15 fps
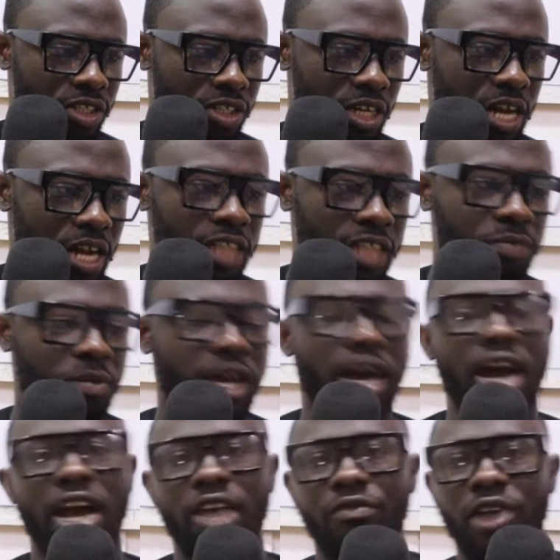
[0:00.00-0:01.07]
as per
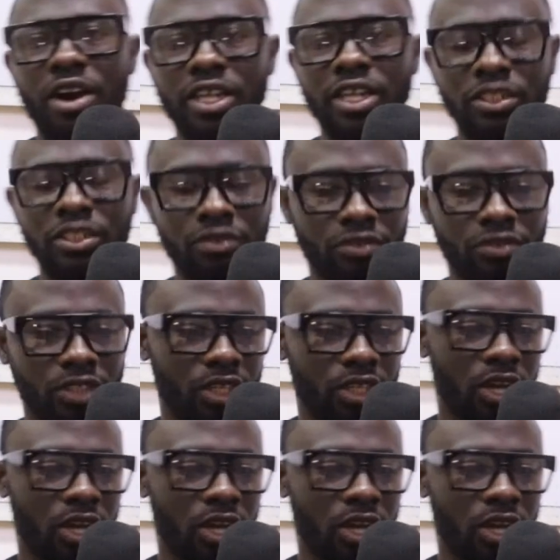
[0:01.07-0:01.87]
IFRS 15.